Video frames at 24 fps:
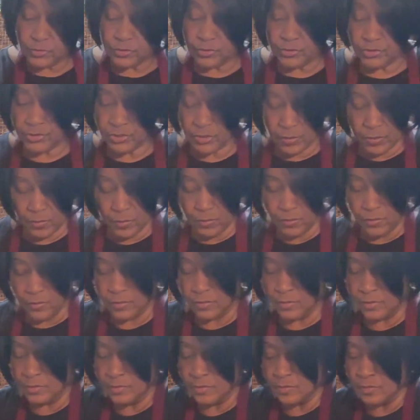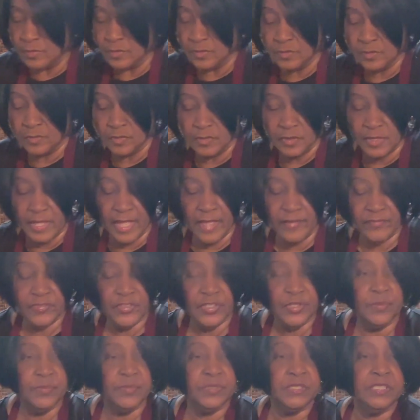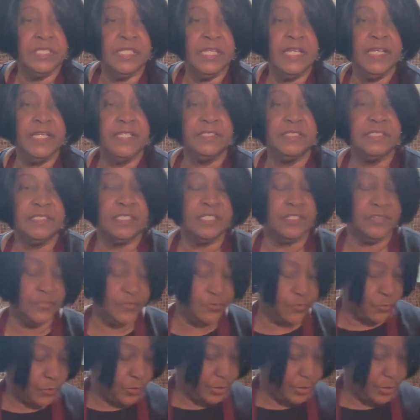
or so, have them test it for